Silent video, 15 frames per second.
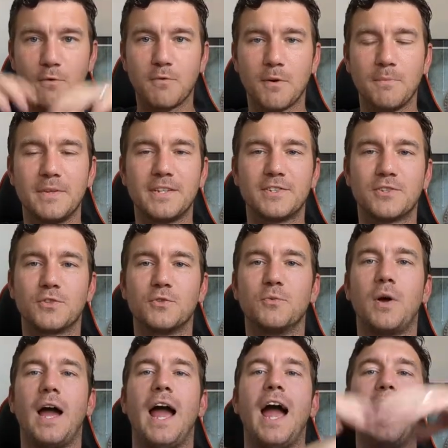from this,
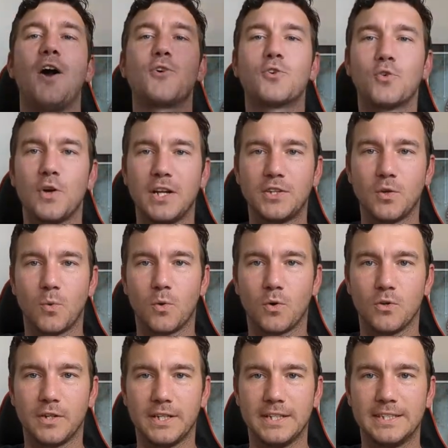how great the
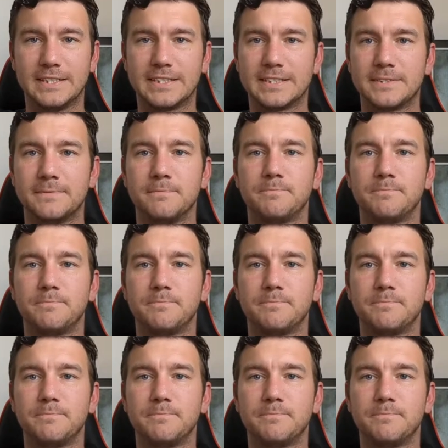world is,